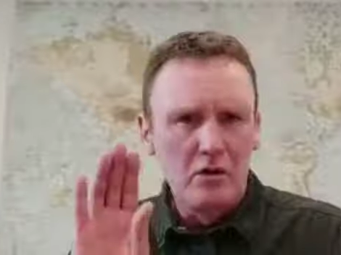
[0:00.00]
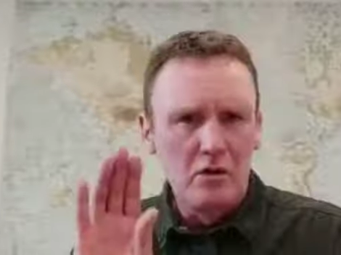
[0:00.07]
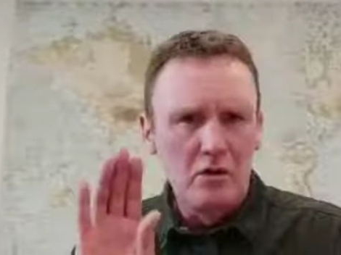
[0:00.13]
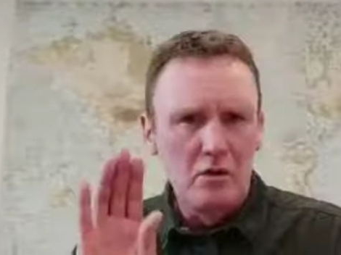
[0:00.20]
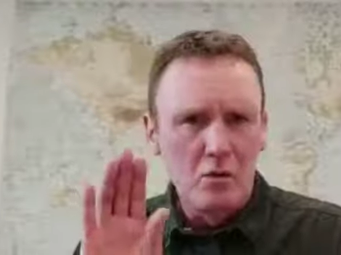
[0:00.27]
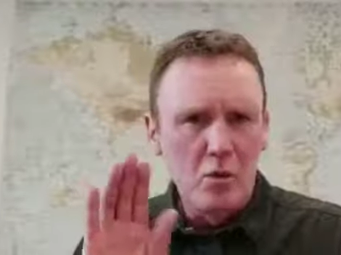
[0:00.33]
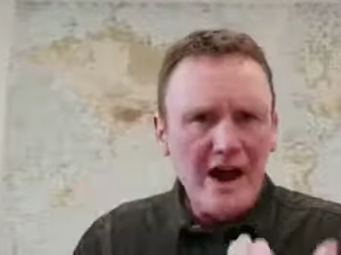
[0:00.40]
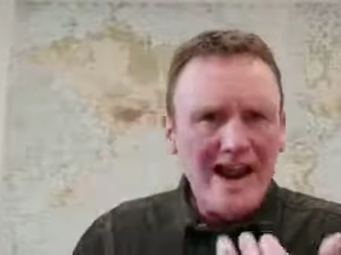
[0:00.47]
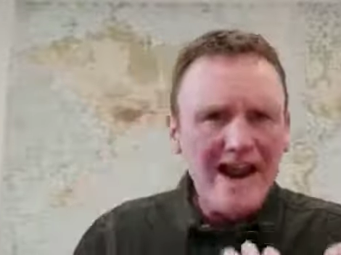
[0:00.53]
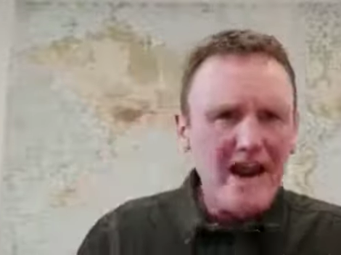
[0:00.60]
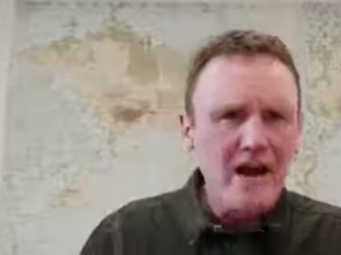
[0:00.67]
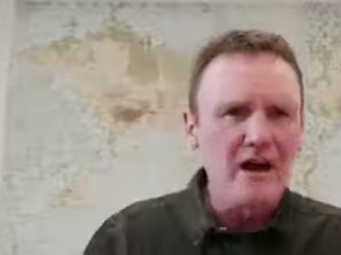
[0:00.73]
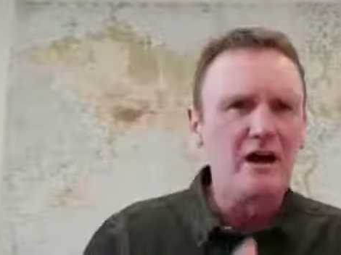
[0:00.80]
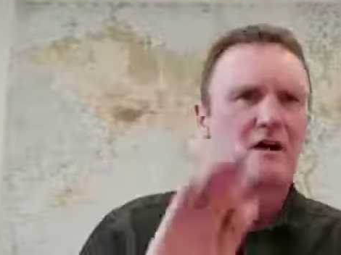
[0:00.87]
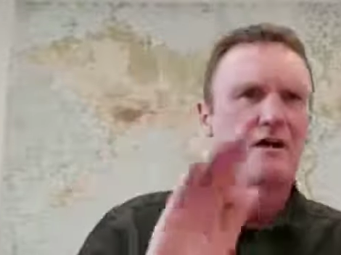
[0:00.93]

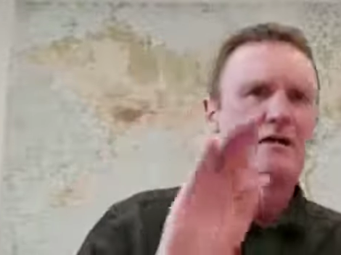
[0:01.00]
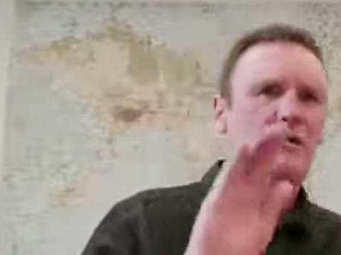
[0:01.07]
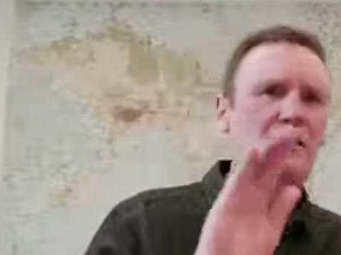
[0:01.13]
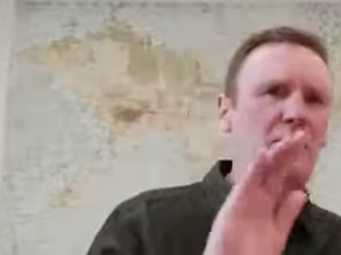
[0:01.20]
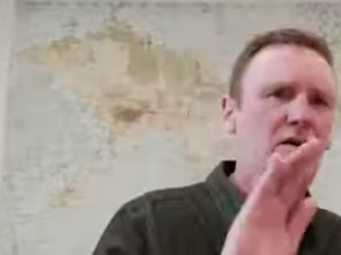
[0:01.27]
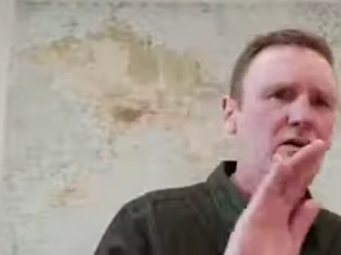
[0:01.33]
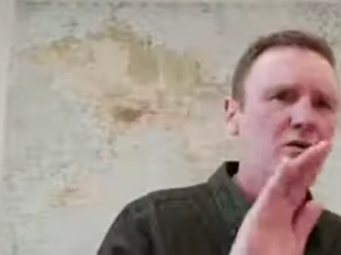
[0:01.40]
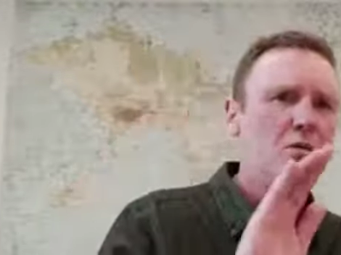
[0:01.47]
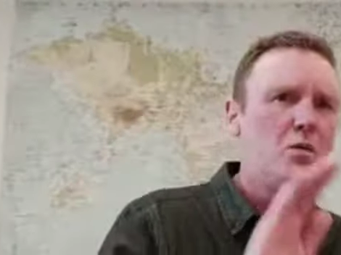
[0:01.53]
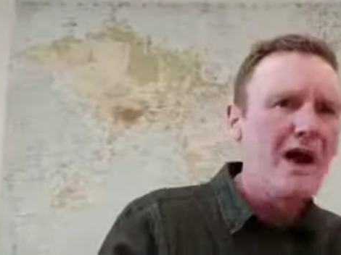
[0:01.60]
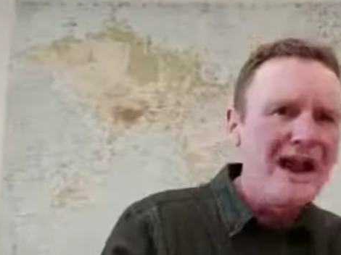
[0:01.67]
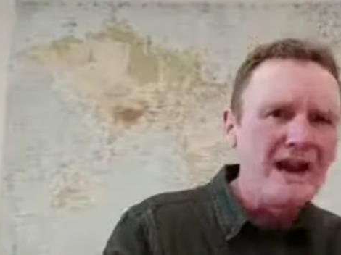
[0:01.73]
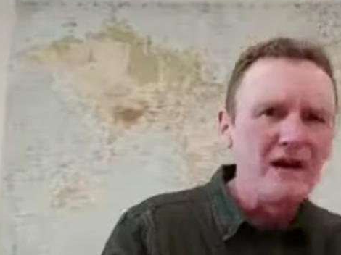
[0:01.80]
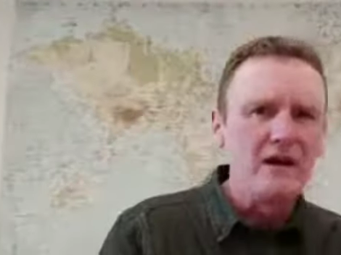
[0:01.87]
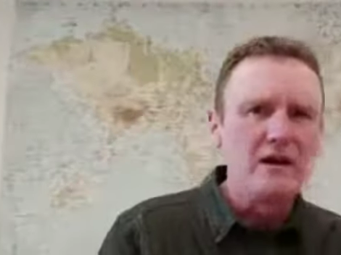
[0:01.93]
Where,
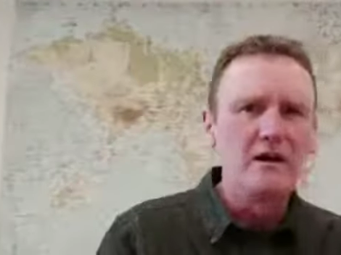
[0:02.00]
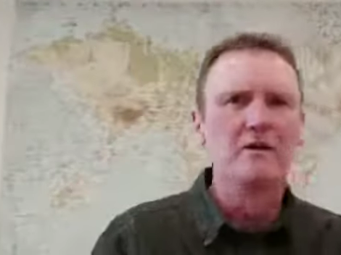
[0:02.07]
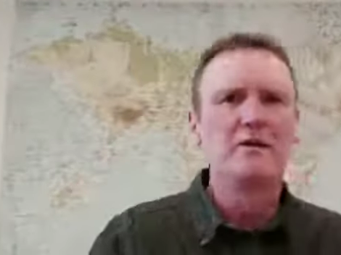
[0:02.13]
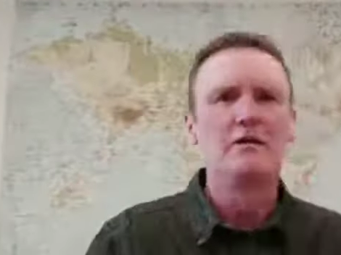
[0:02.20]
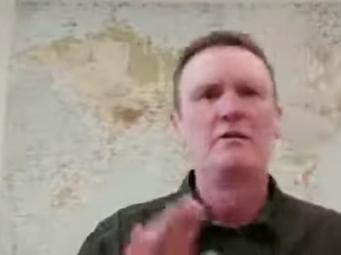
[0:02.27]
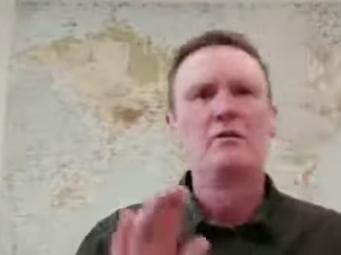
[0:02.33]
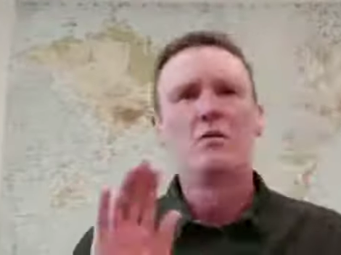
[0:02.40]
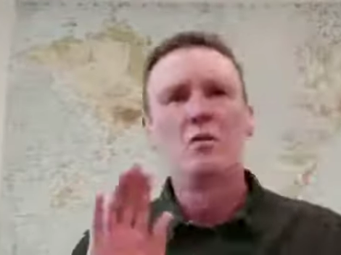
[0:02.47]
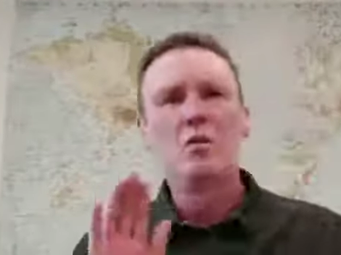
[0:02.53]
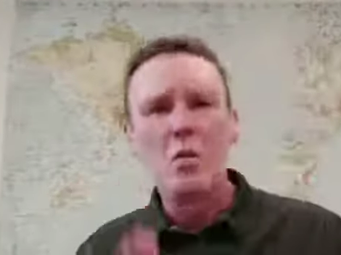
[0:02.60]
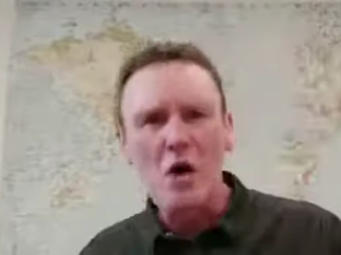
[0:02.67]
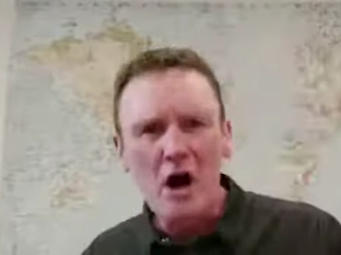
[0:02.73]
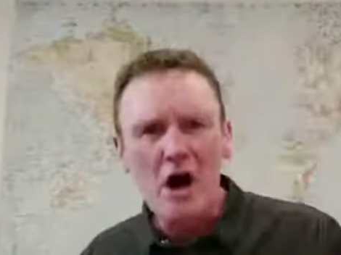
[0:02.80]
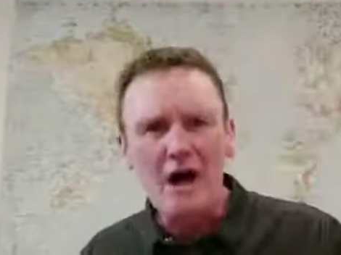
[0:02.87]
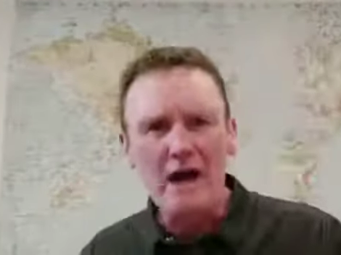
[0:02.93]
when,
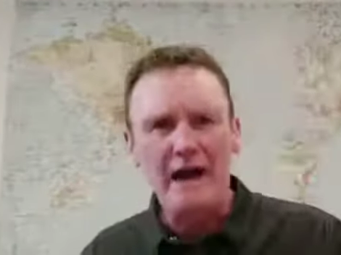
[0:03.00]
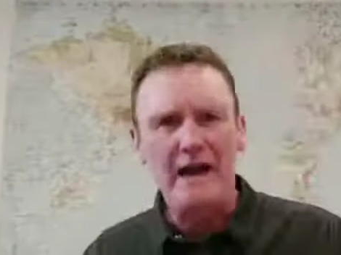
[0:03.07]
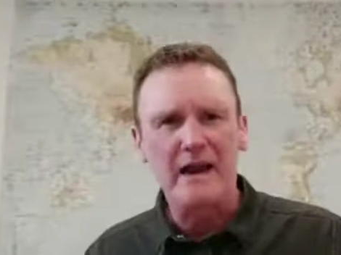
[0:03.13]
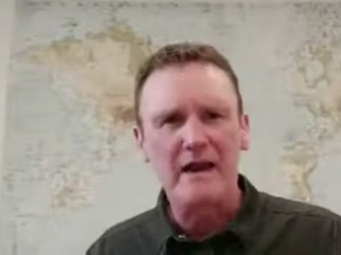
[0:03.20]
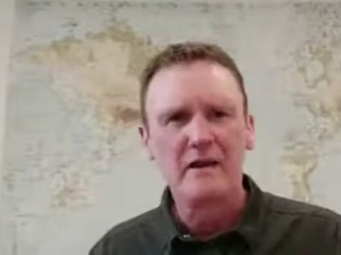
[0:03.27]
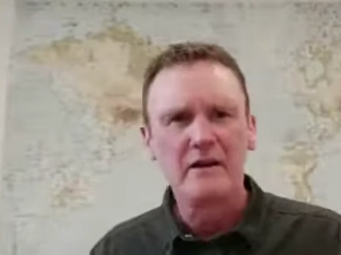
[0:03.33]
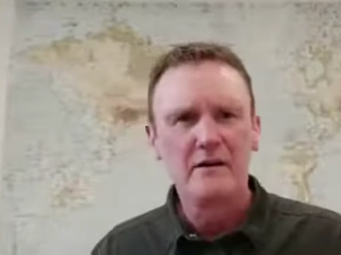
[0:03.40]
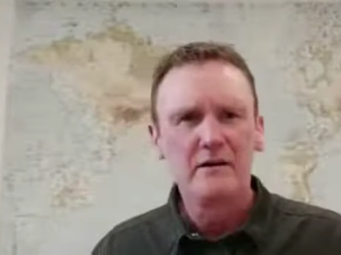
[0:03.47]
why,